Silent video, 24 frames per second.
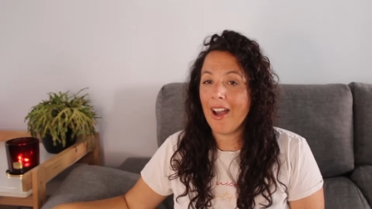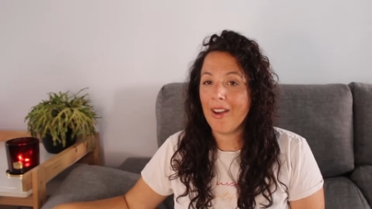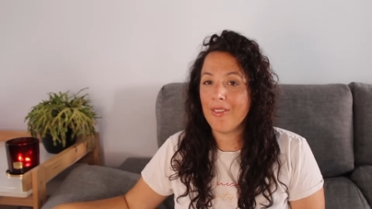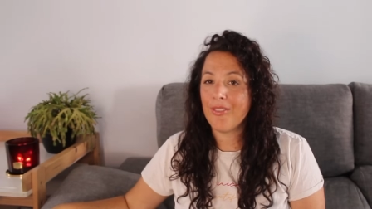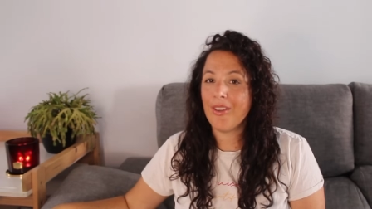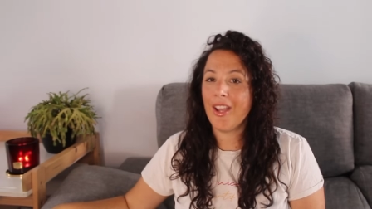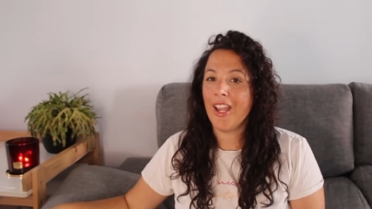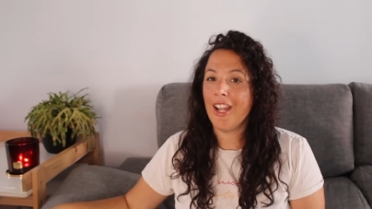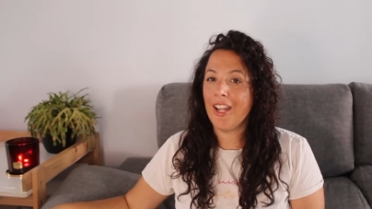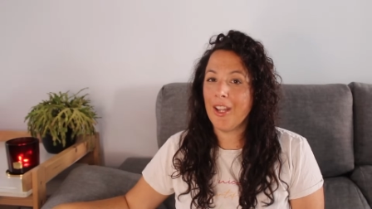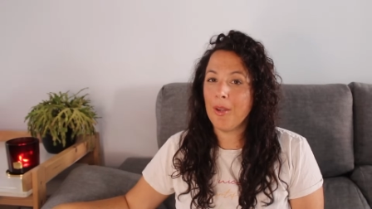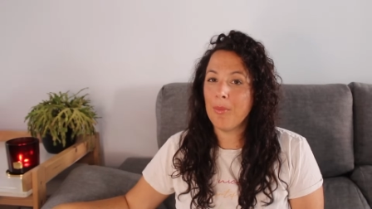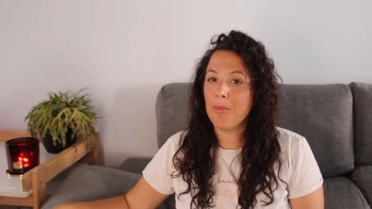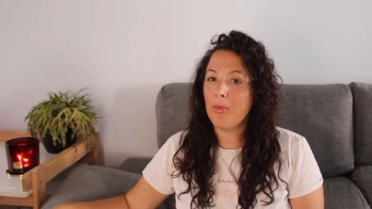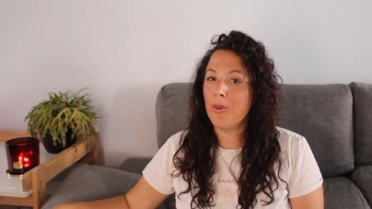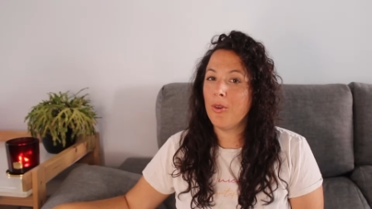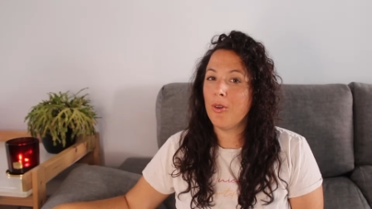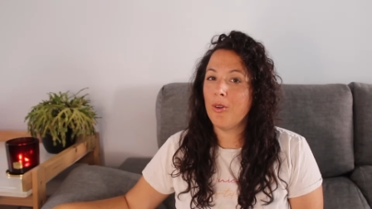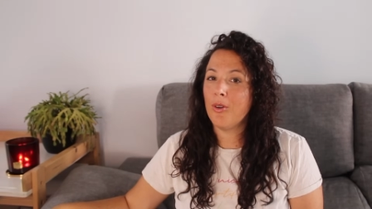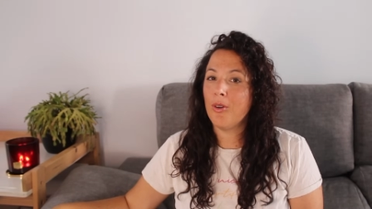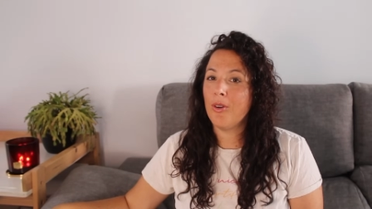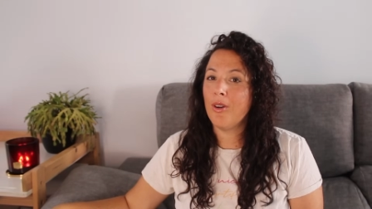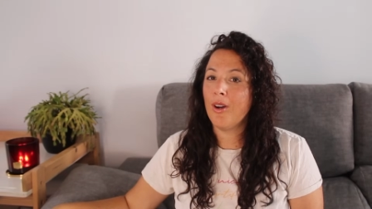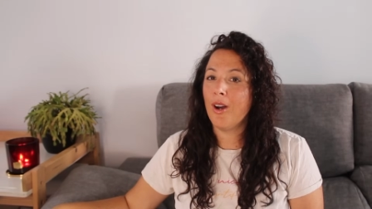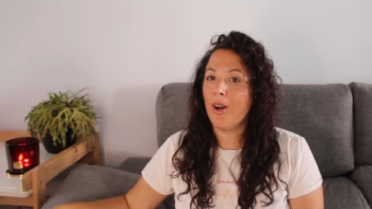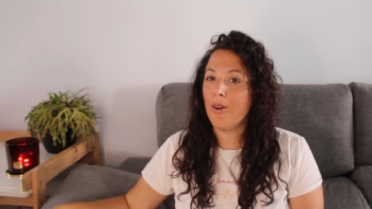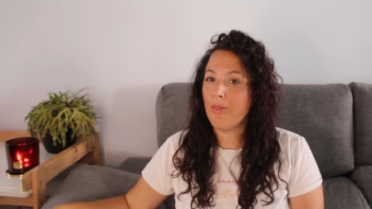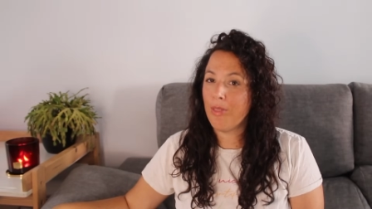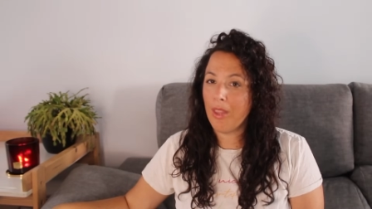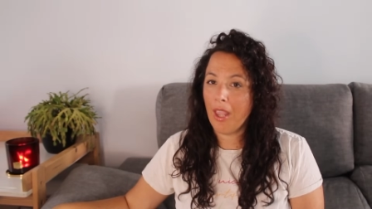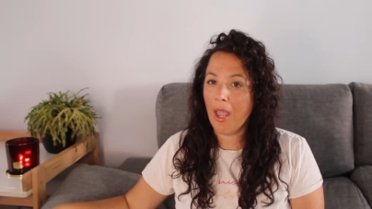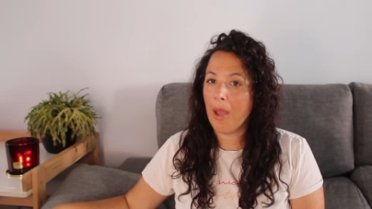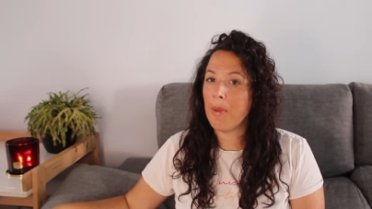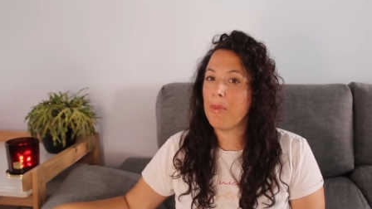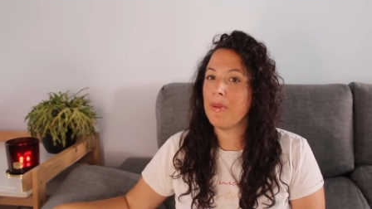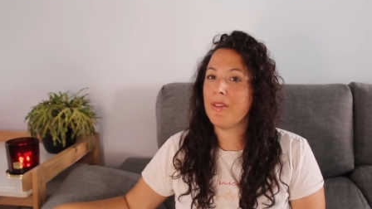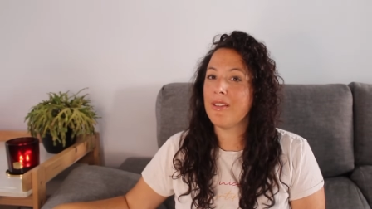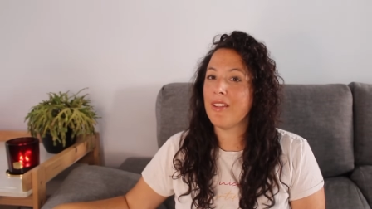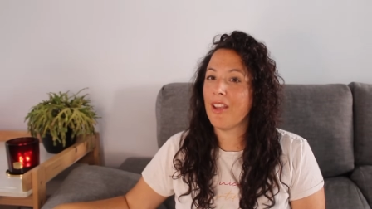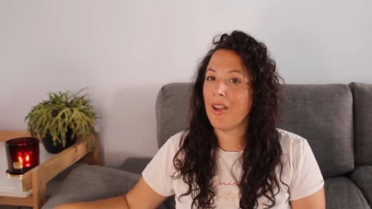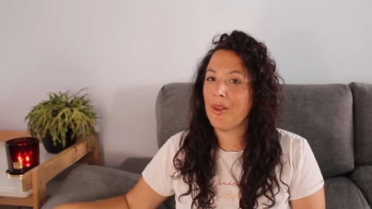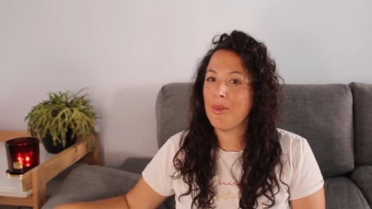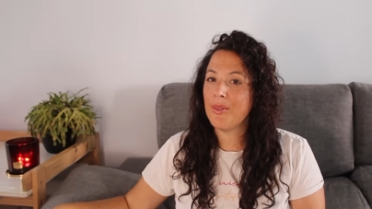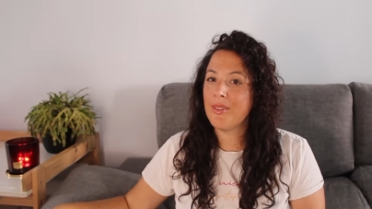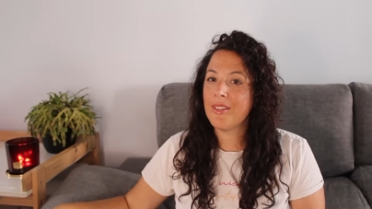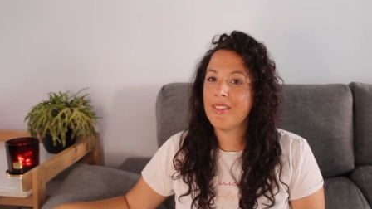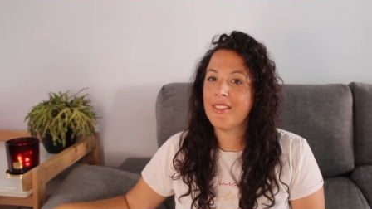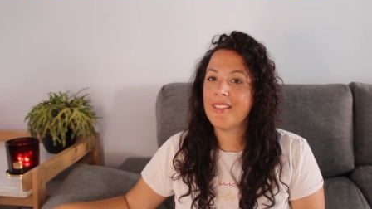have any more of the
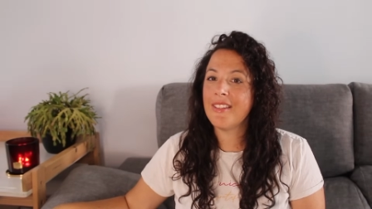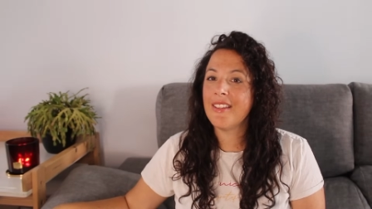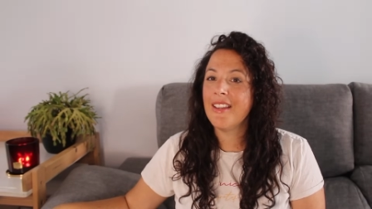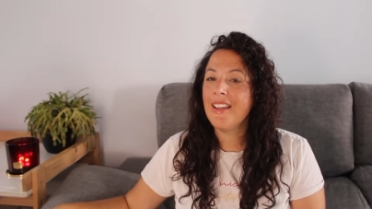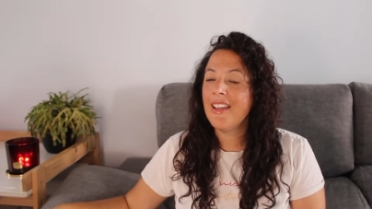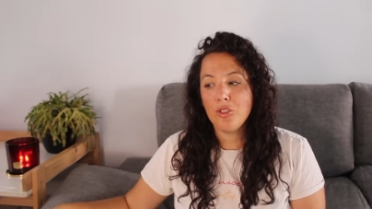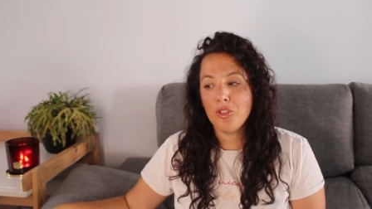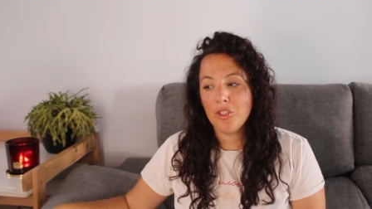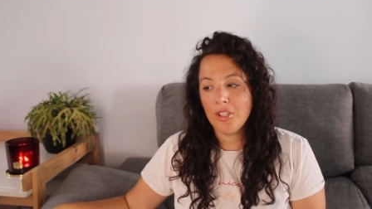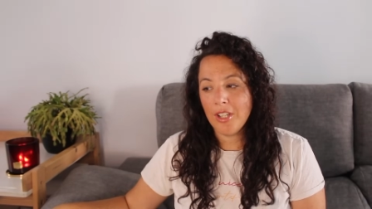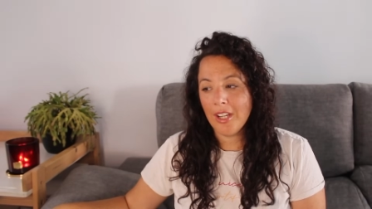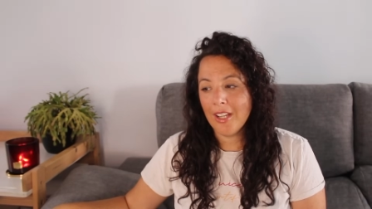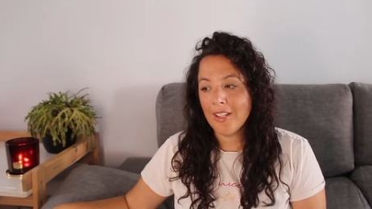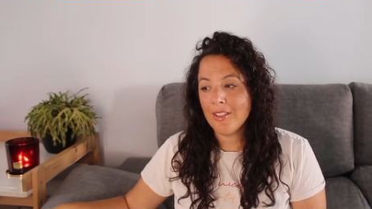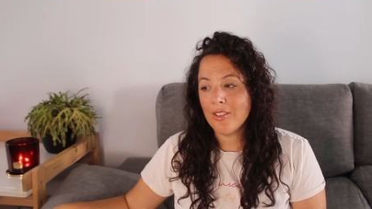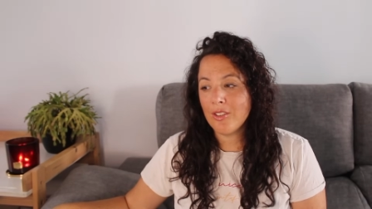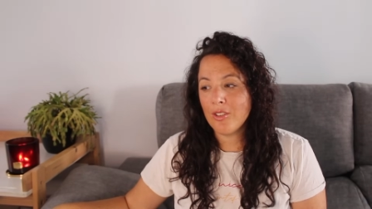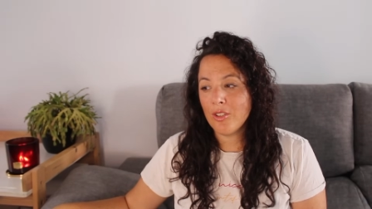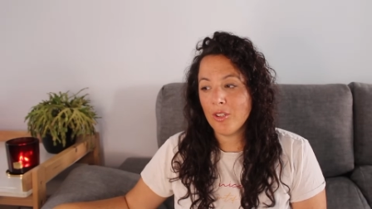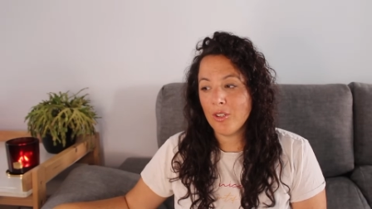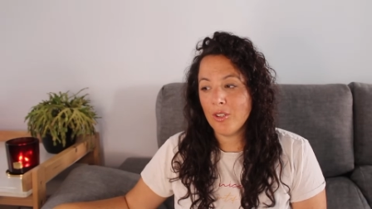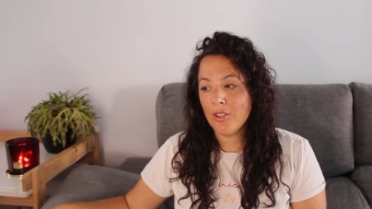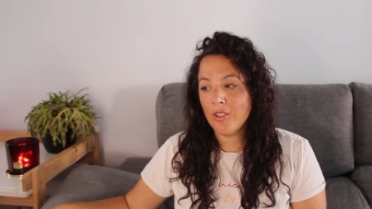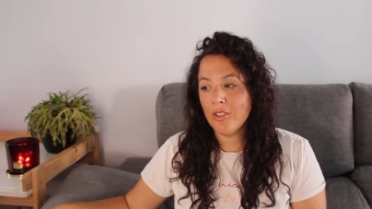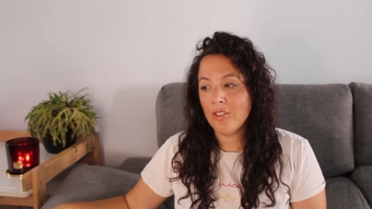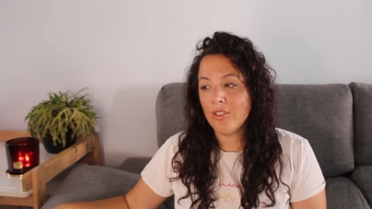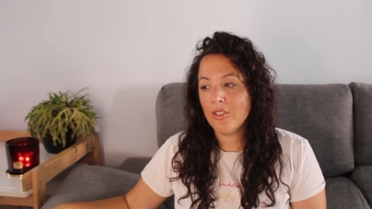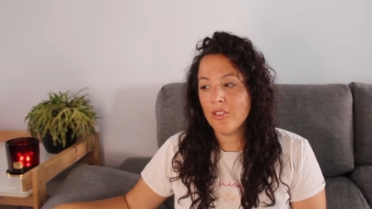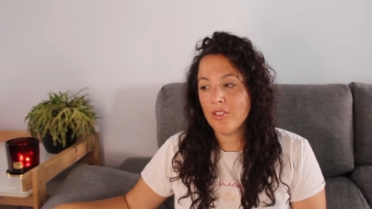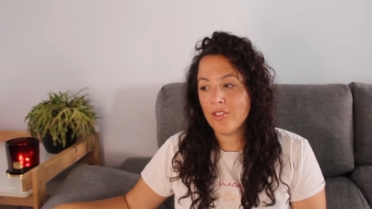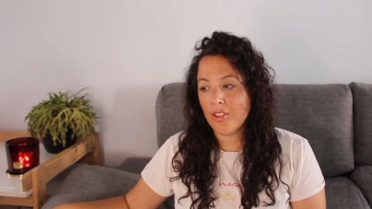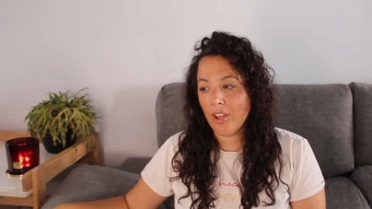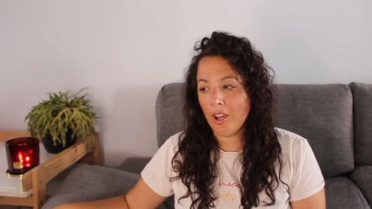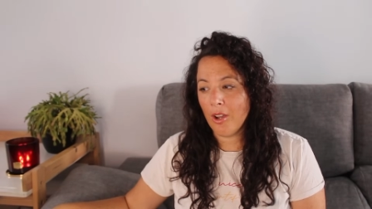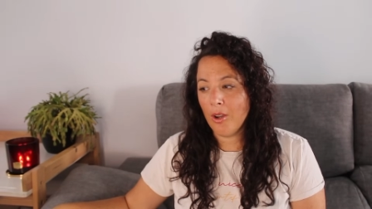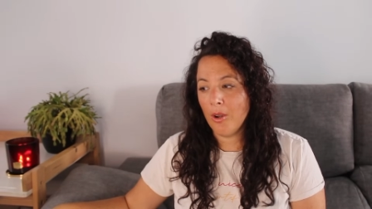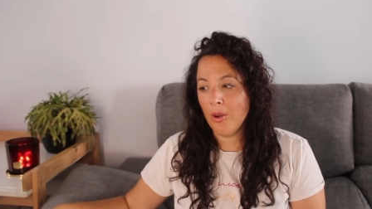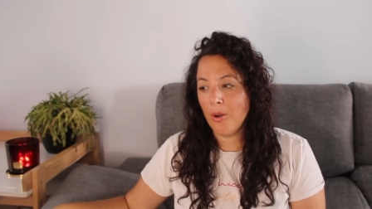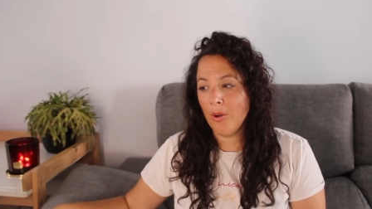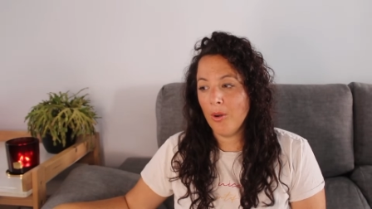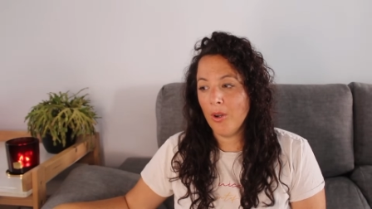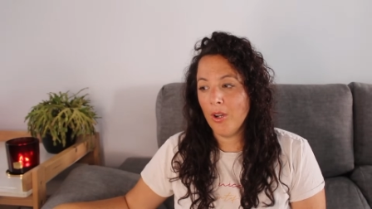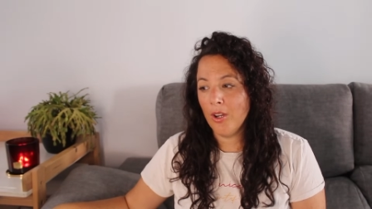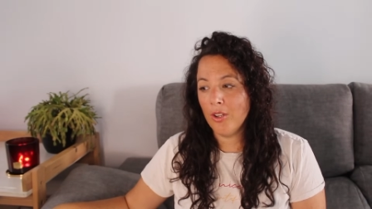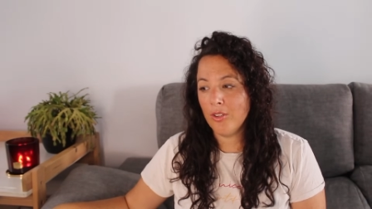episodes she has done so